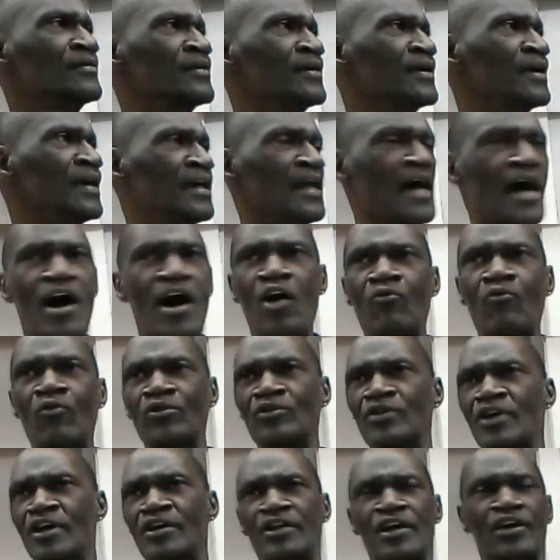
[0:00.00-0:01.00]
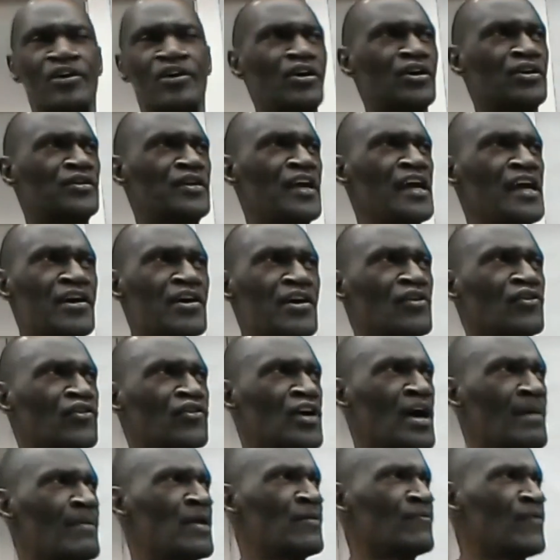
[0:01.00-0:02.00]
and I don't want none of the good deacons
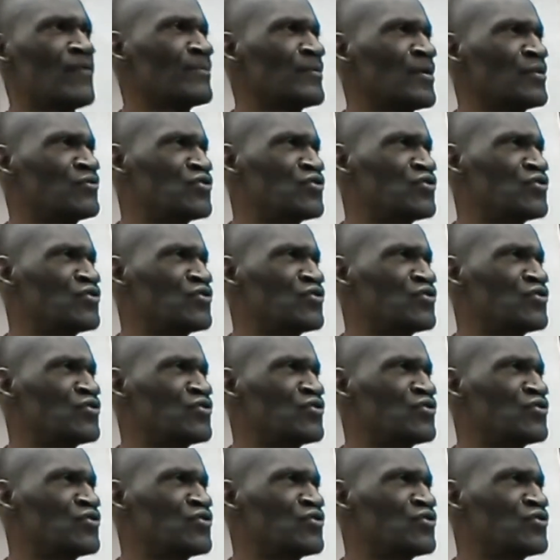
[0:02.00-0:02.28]
coming from the